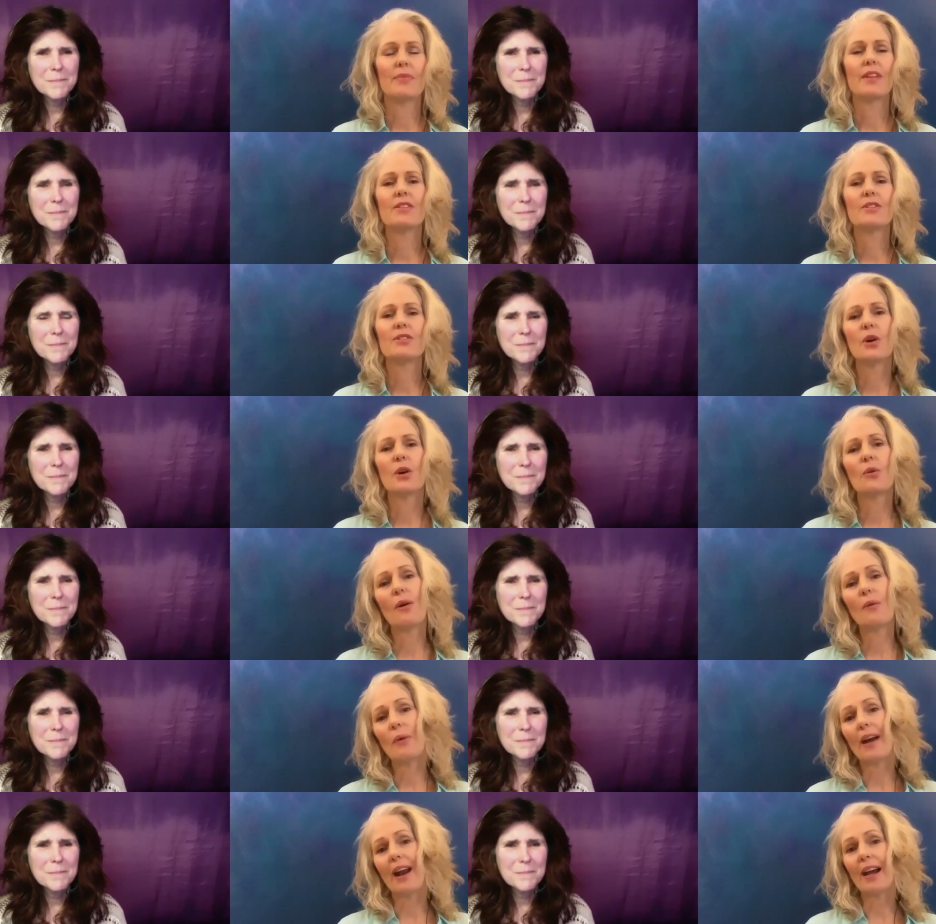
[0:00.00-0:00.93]
Speaker 1: So what
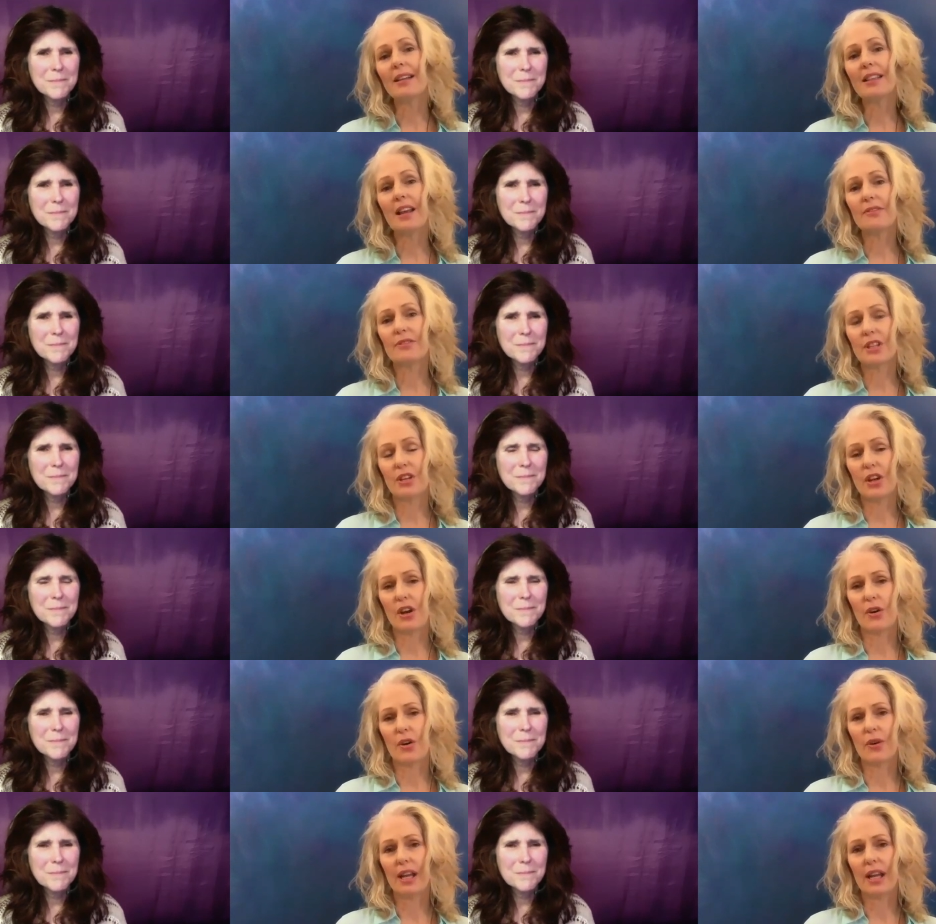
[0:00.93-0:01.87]
I'd love to know
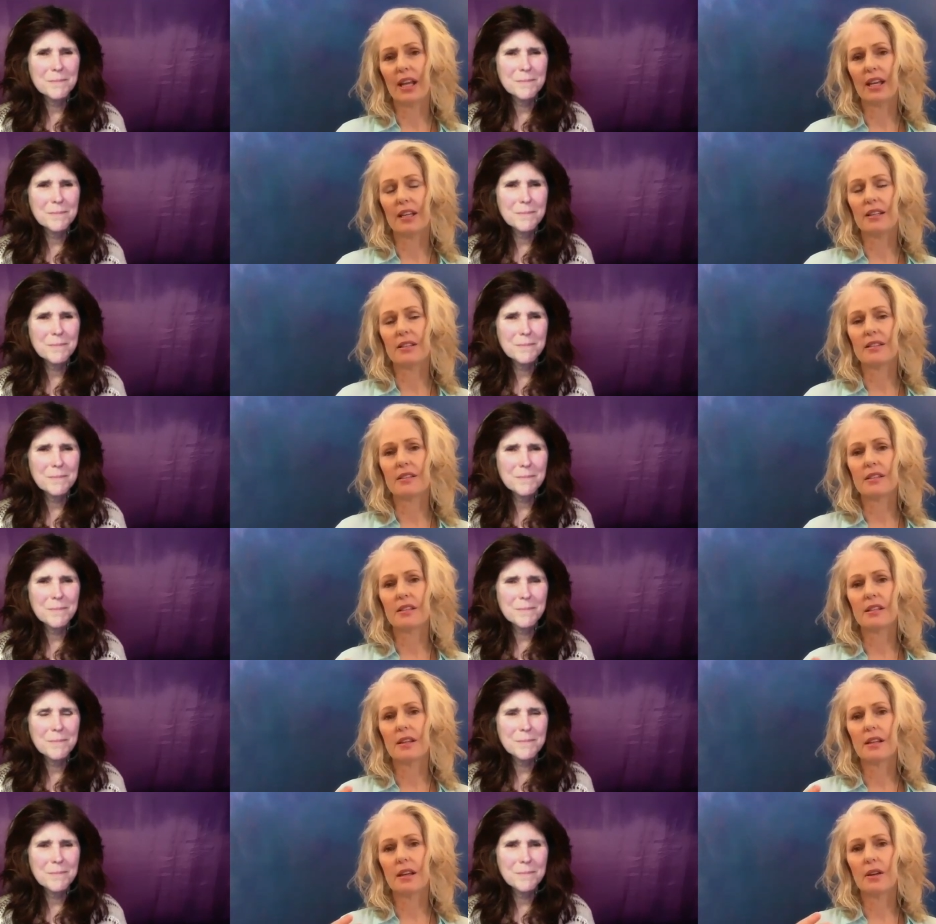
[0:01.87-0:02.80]
is
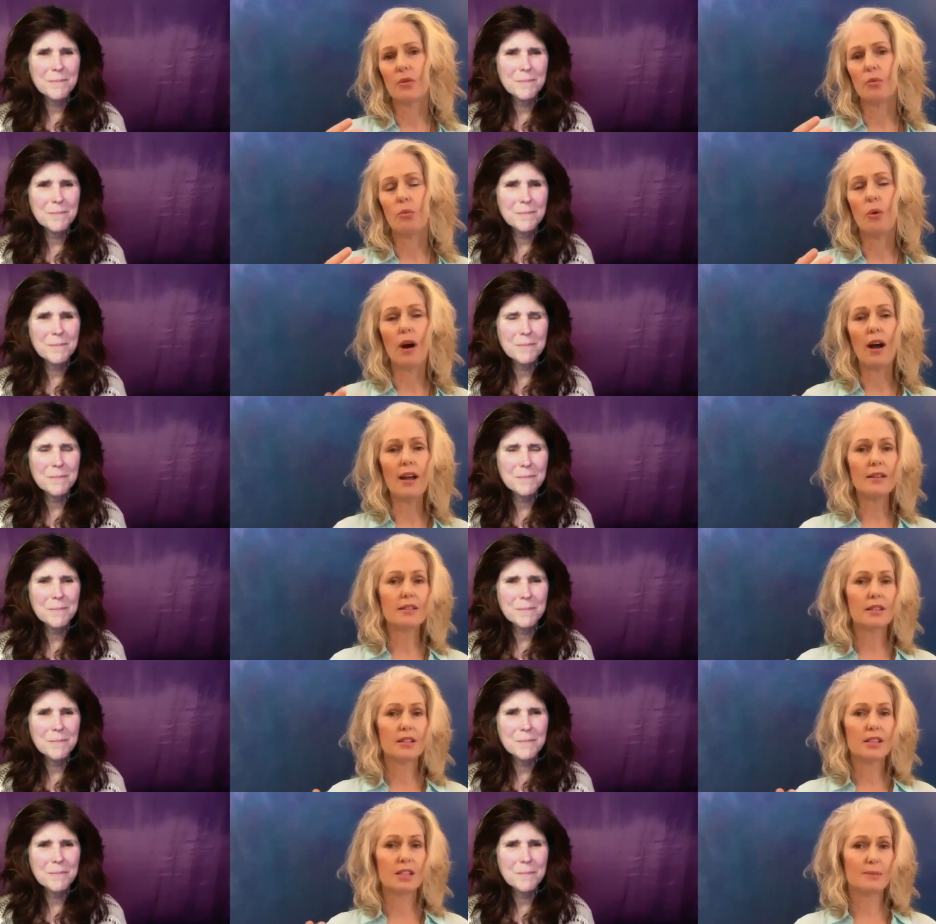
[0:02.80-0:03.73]
what
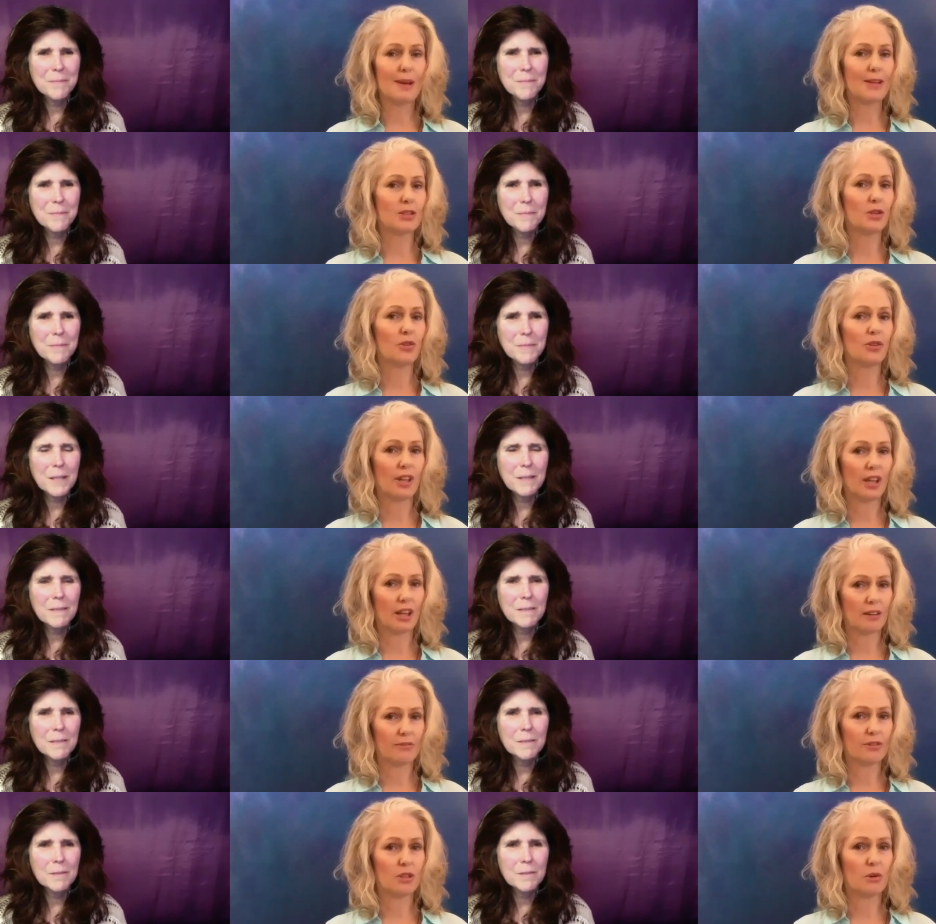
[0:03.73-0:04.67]
special gift
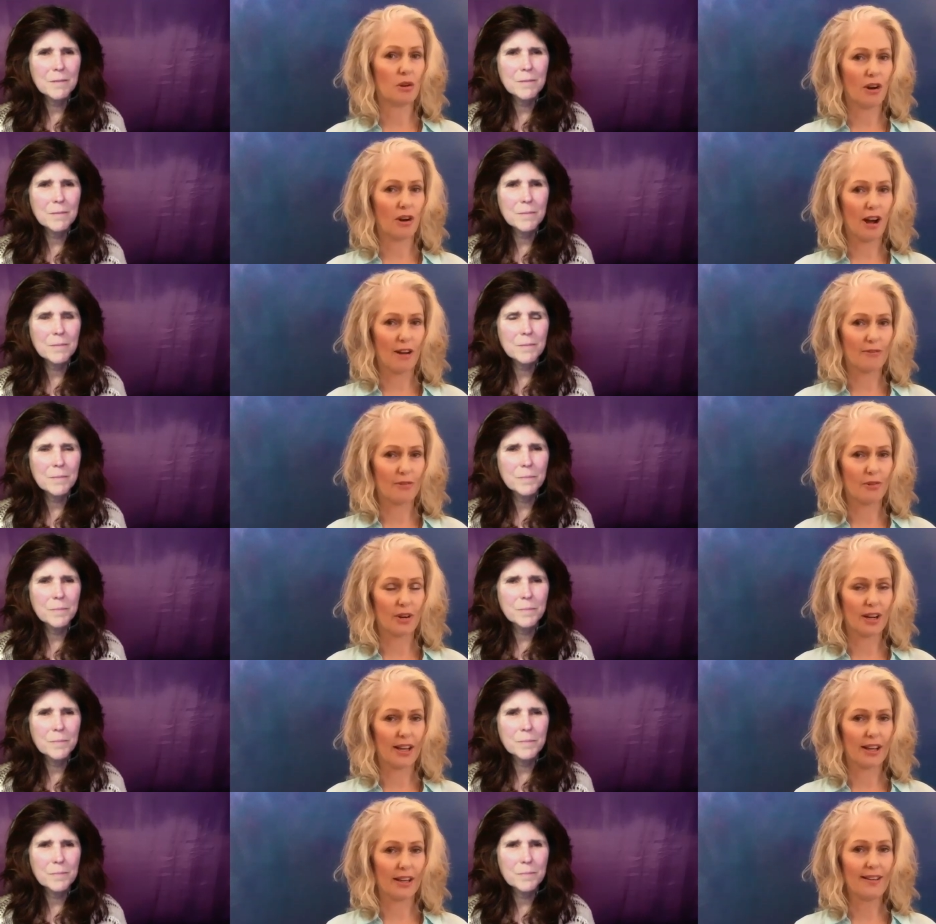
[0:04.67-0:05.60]
you are
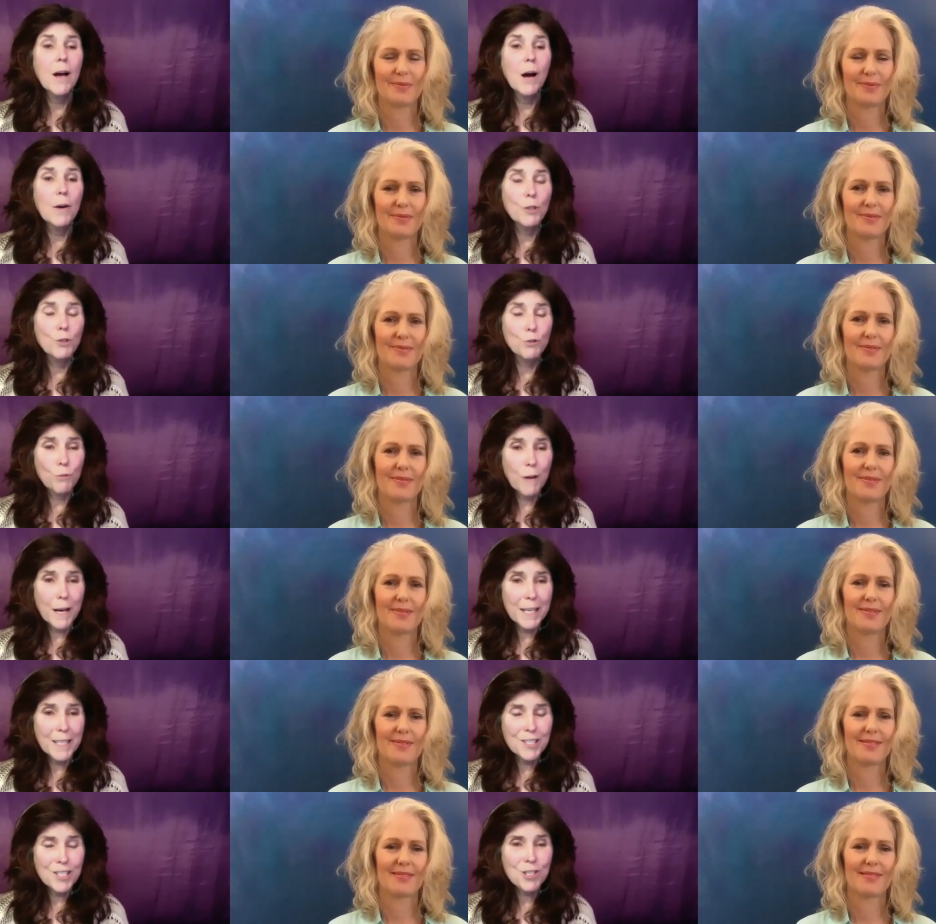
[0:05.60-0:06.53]
offering.
Speaker 2: Great.
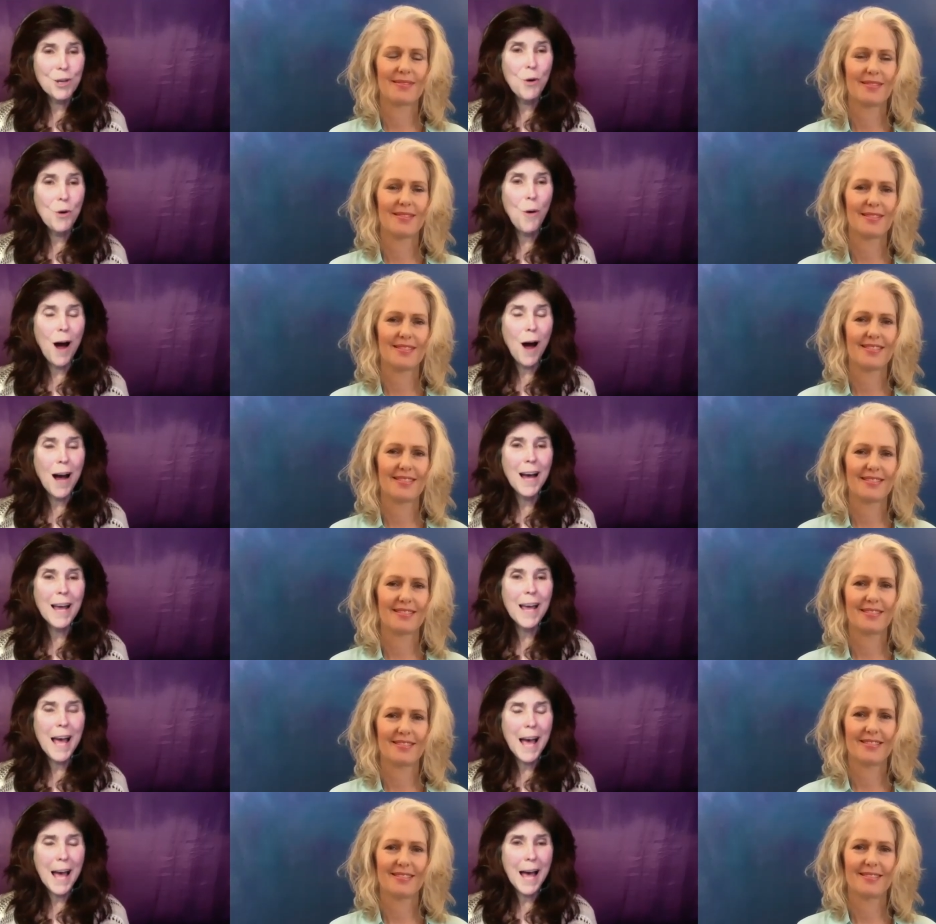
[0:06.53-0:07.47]
So I
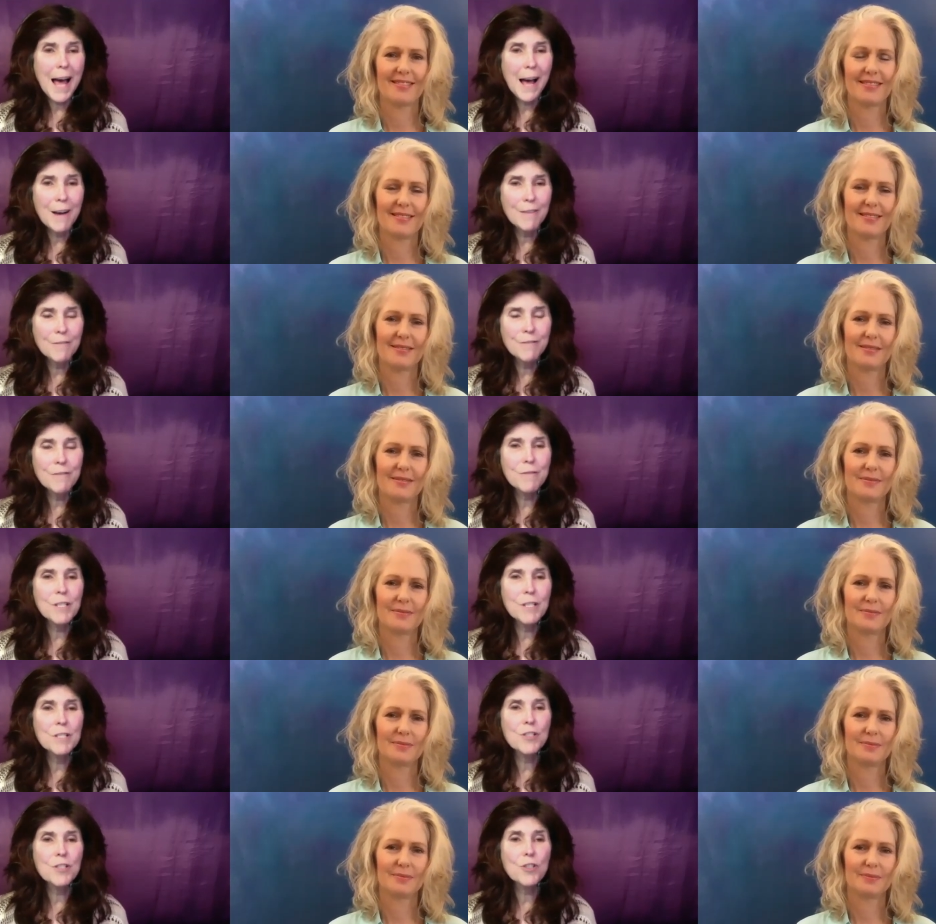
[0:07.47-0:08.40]
have this